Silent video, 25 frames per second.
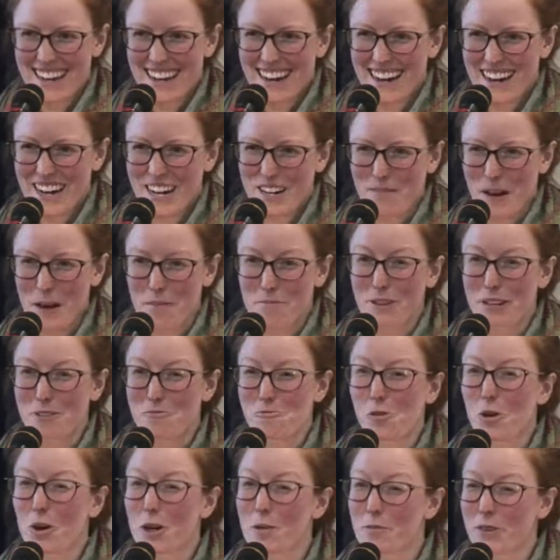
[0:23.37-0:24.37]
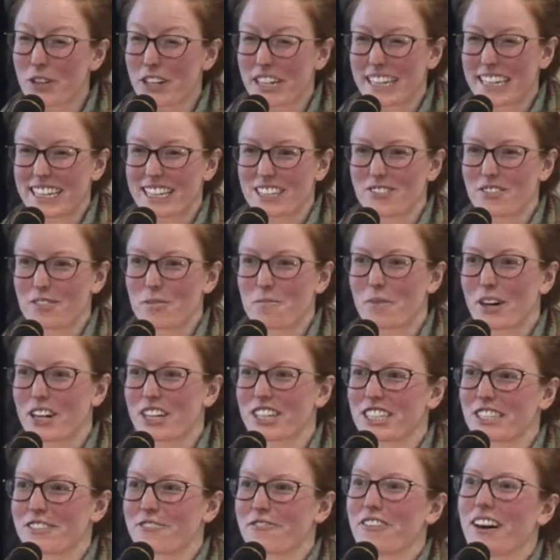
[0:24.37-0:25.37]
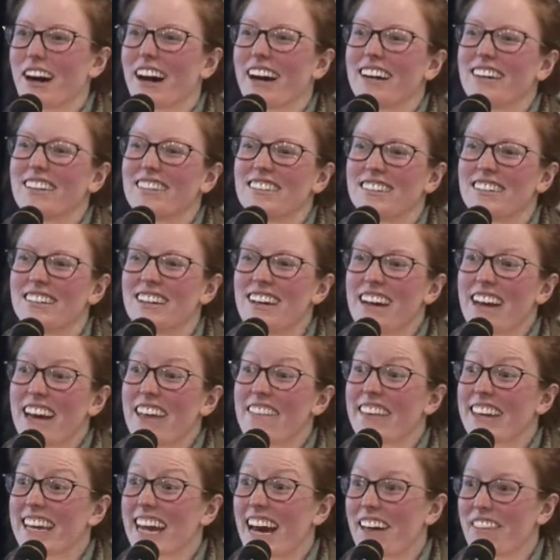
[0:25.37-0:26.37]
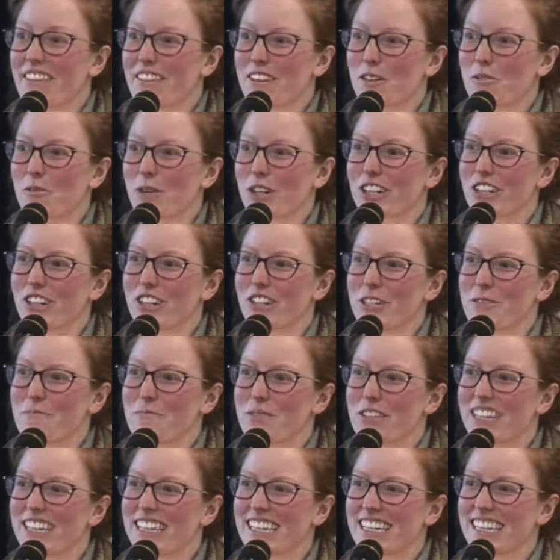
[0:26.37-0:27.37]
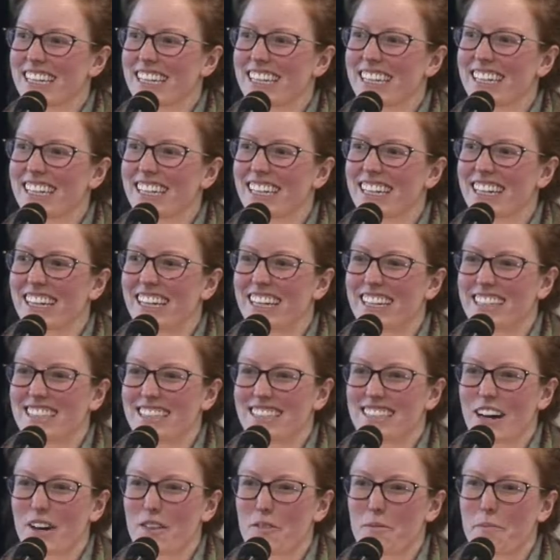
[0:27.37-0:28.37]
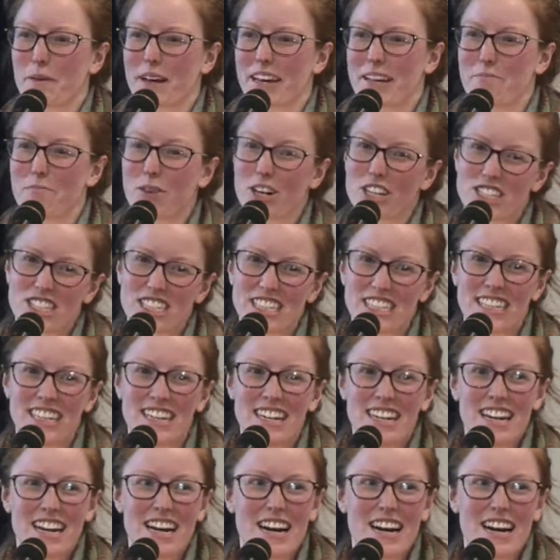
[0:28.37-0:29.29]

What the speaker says: I bring warm greetings from Margie File and the Catholic worker community here in South Bend. Margie